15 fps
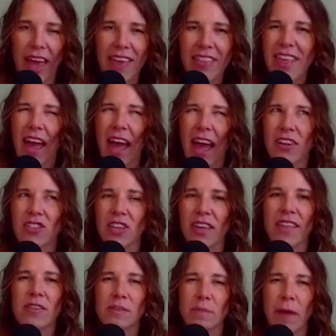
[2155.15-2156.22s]
I think
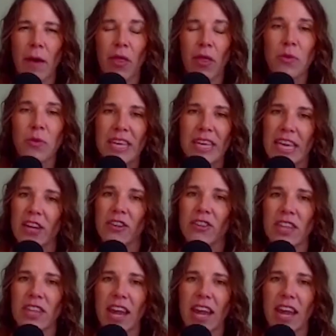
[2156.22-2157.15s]
it was about 3 years